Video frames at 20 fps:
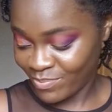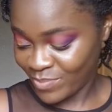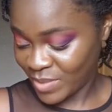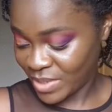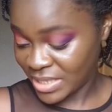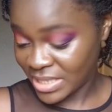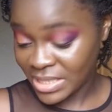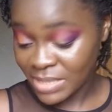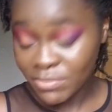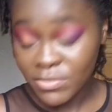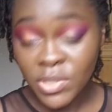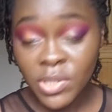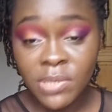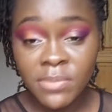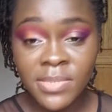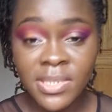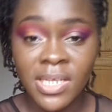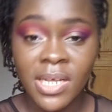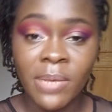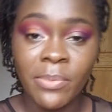
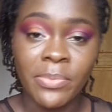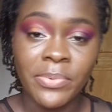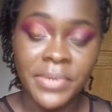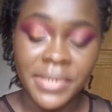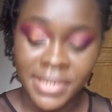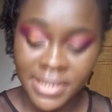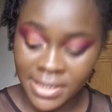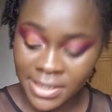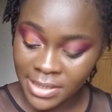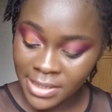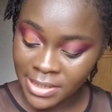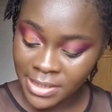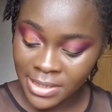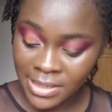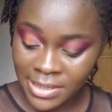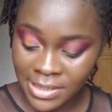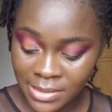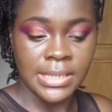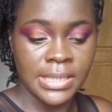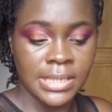symptoms that I
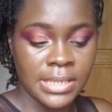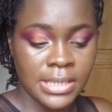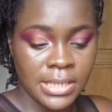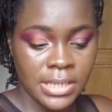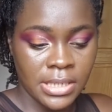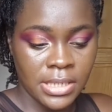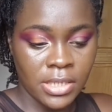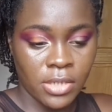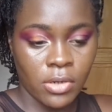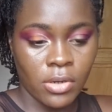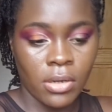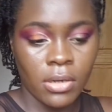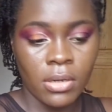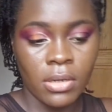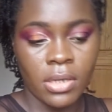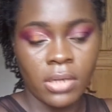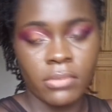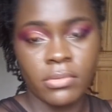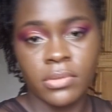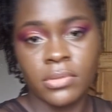presented. The color
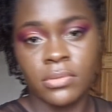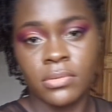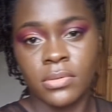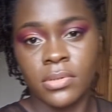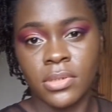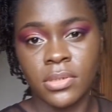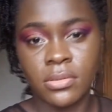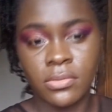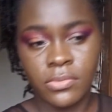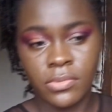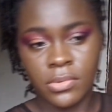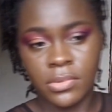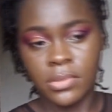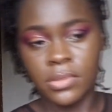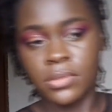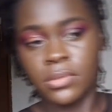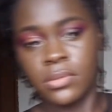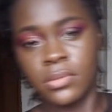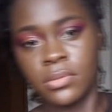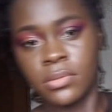I was using
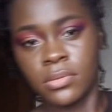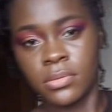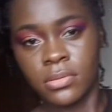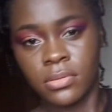was